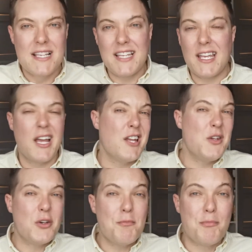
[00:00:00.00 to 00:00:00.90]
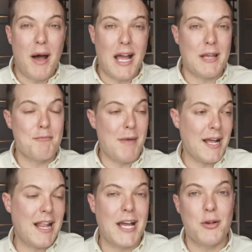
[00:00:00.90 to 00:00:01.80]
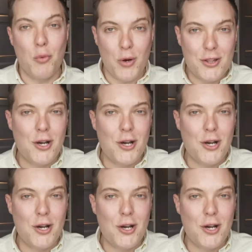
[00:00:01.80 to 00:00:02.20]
saying you can buy my line with